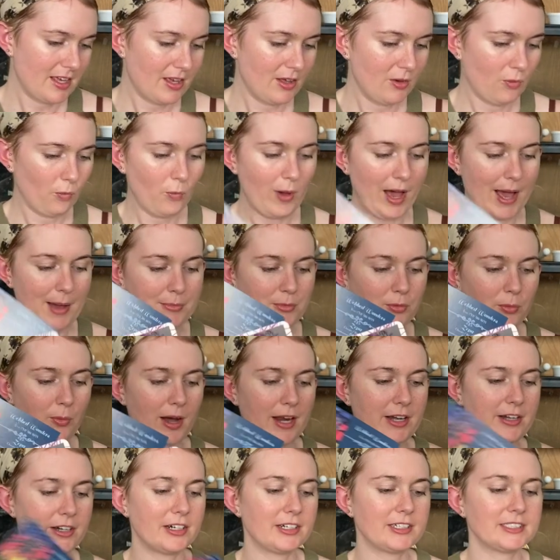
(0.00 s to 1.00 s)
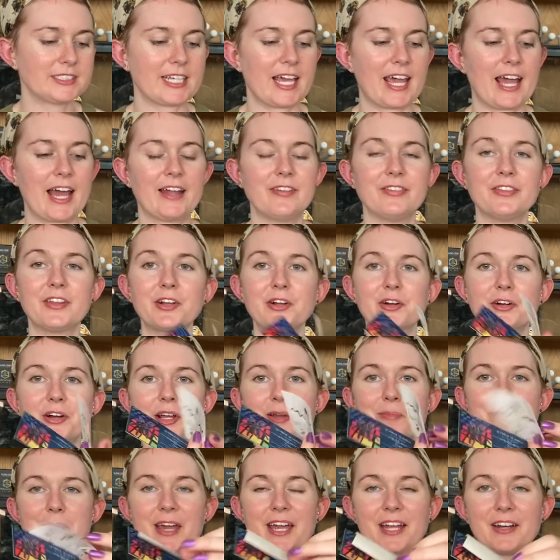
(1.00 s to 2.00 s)
Webbed Wonders, and the
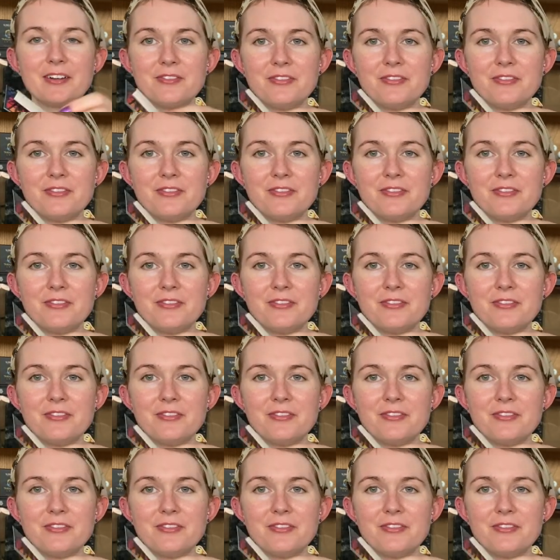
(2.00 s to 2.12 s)
Creep In